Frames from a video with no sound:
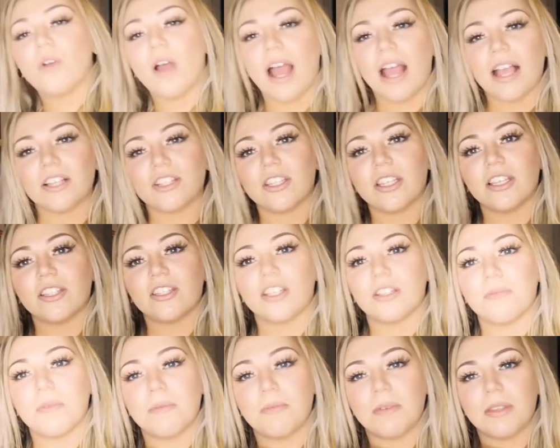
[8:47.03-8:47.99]
know what, actually, it's
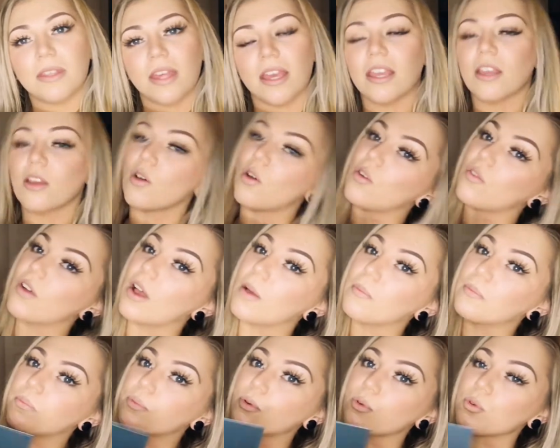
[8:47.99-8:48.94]
just made me think of a
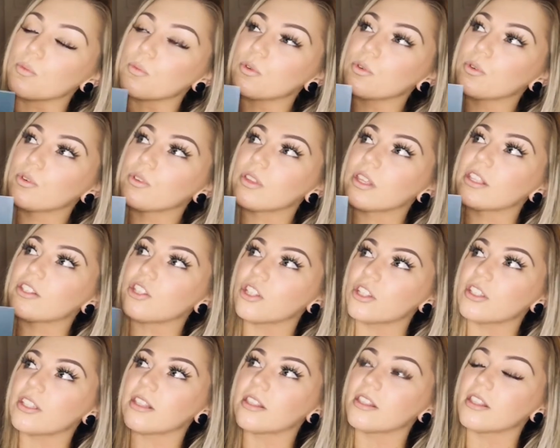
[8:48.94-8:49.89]
promo that
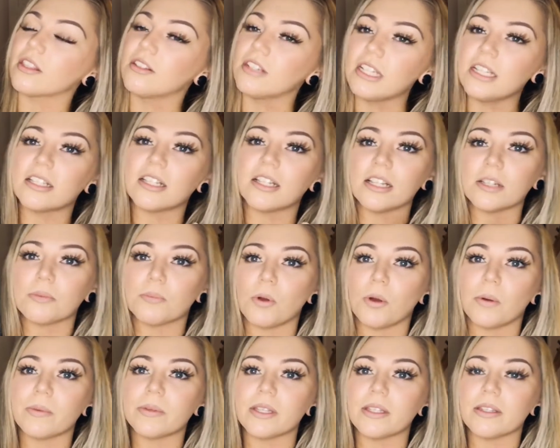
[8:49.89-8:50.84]
just, the reason it's
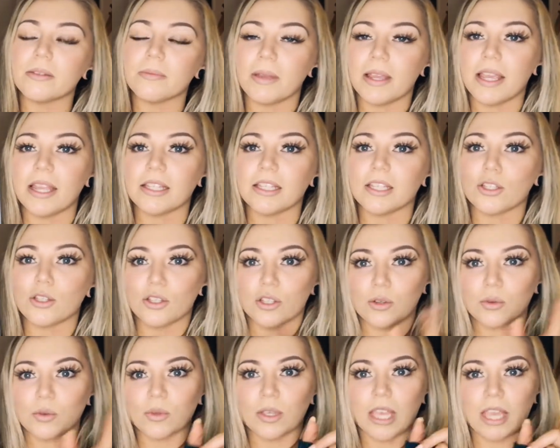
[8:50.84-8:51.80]
popped into my head is
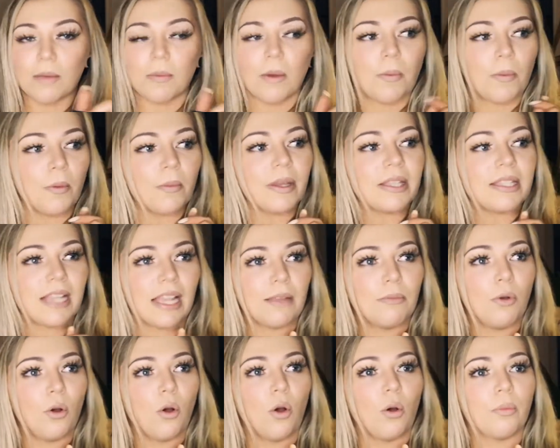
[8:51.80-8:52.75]
because it came up on my
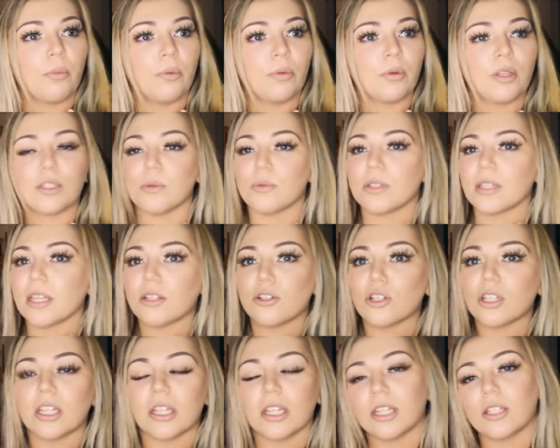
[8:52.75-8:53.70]
time hop, because it was
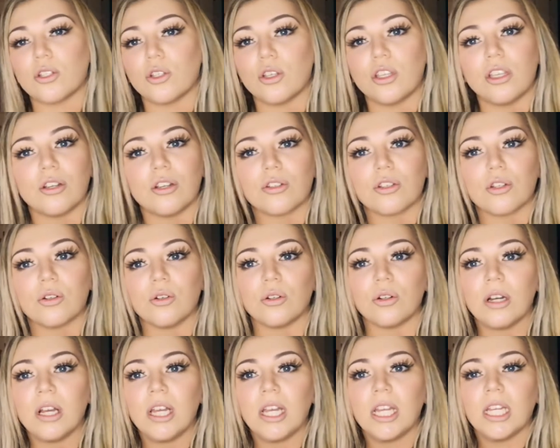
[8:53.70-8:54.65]
literally like 2 years
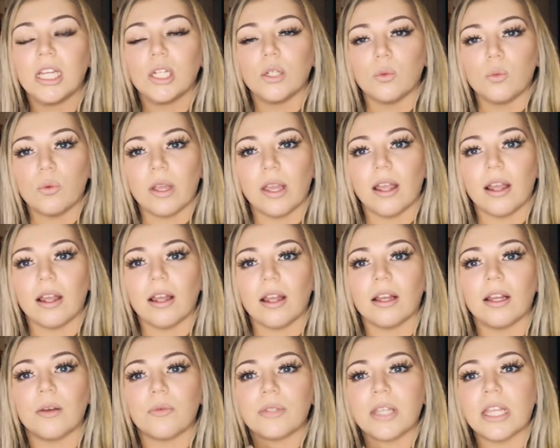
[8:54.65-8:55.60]
ago,
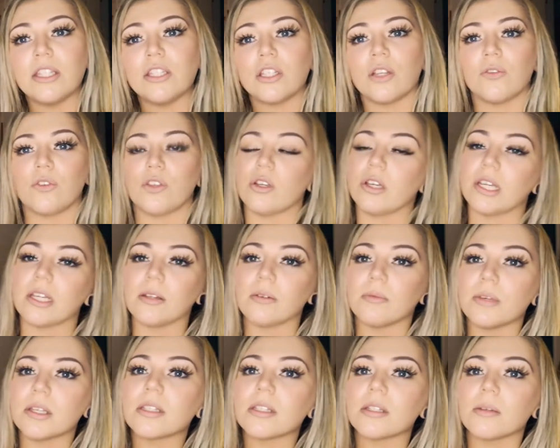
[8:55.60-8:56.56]
where I was
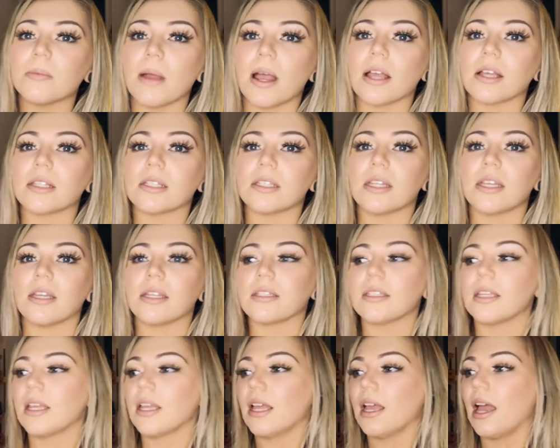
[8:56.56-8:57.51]
interviewing Mr.
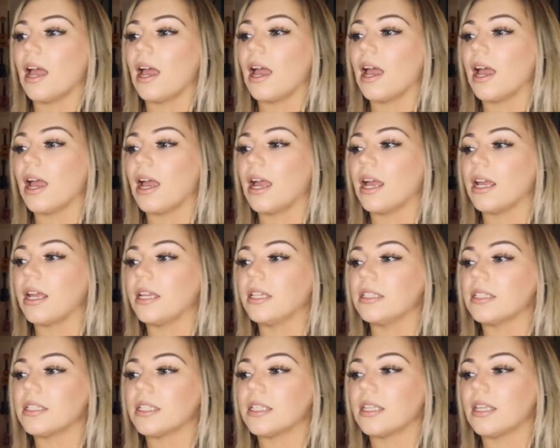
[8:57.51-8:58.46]
Maxted
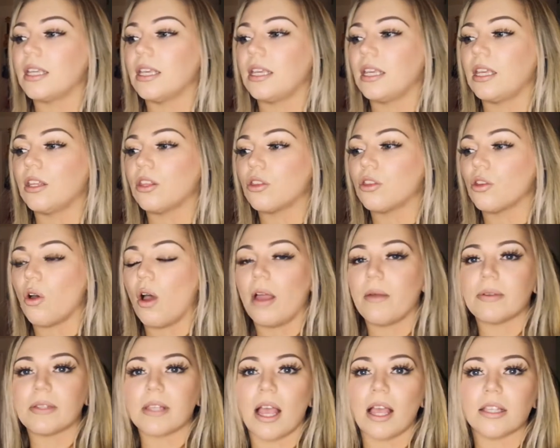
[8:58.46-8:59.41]
and he thought
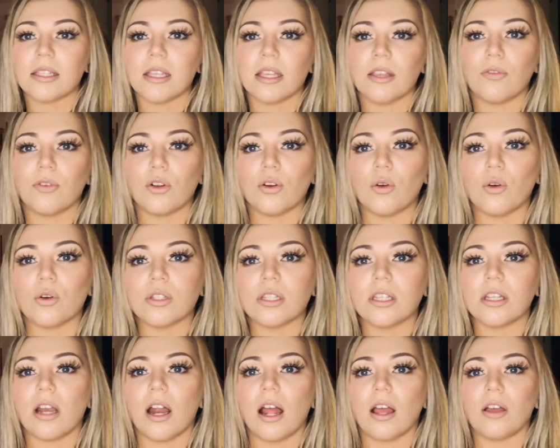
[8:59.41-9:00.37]
I was asking for an
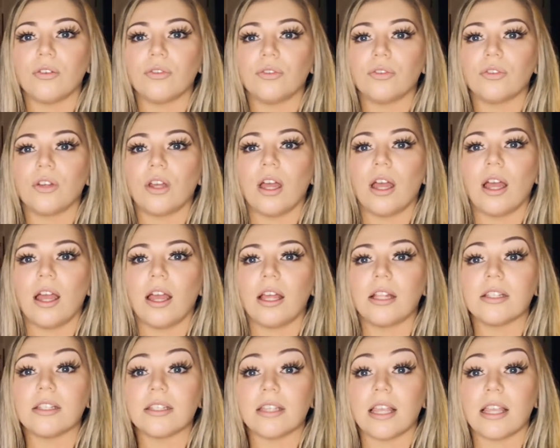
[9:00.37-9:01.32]
autograph
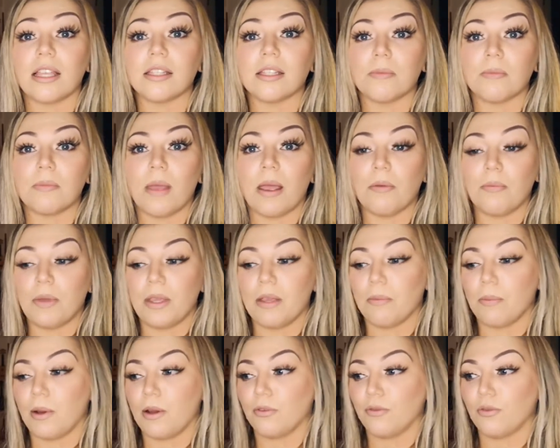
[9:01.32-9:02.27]
and signed a bit of
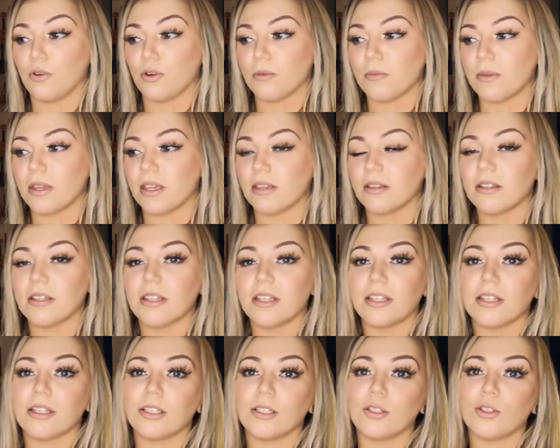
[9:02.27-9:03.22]
paper for me.
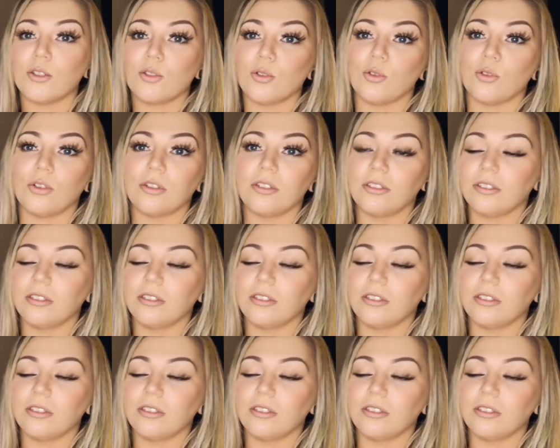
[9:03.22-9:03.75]
So